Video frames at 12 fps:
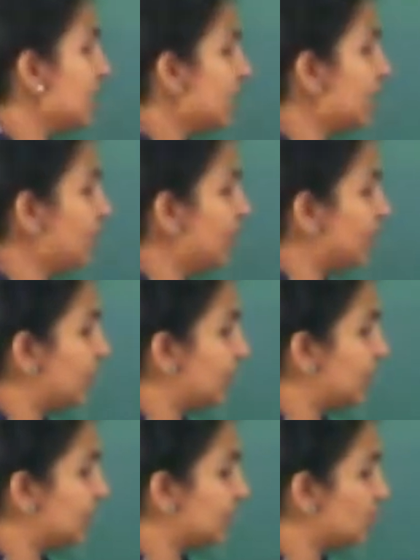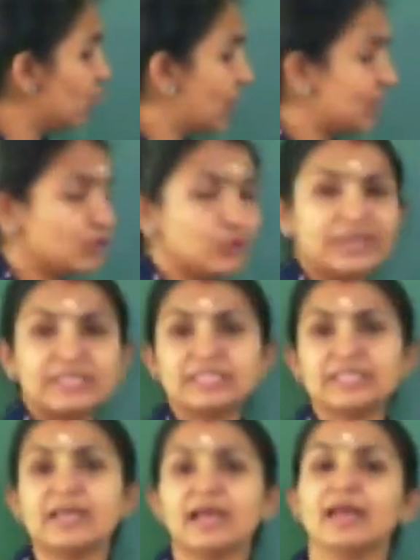in between this
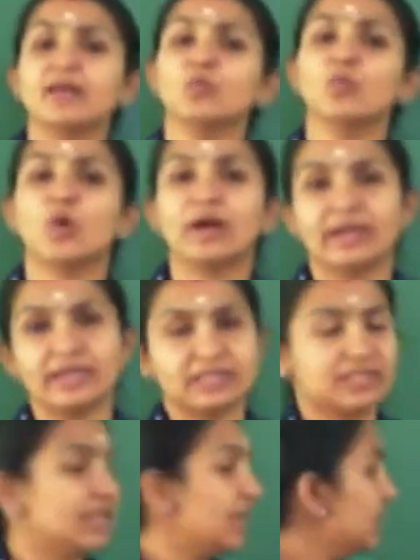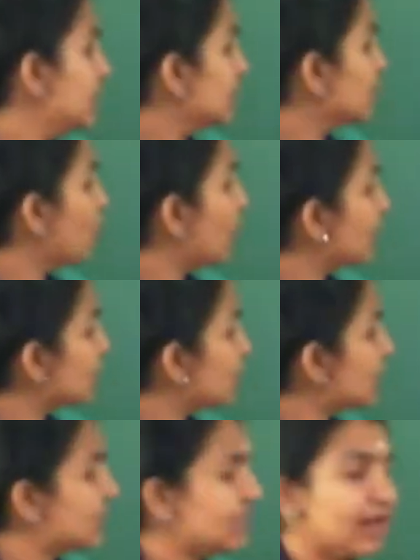120 and 180. So
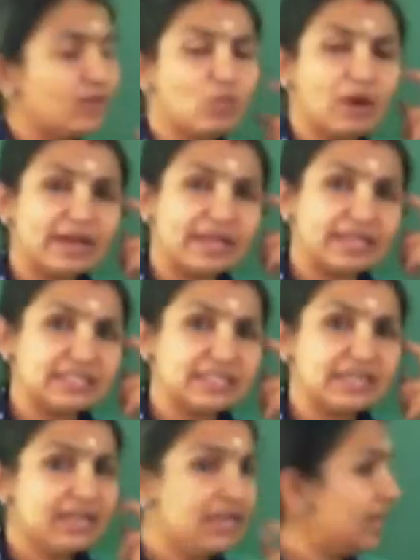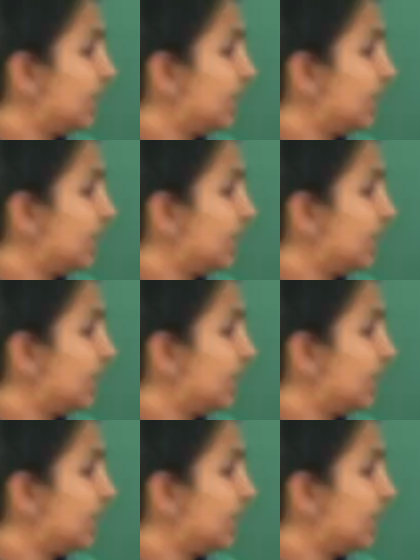120 and 180,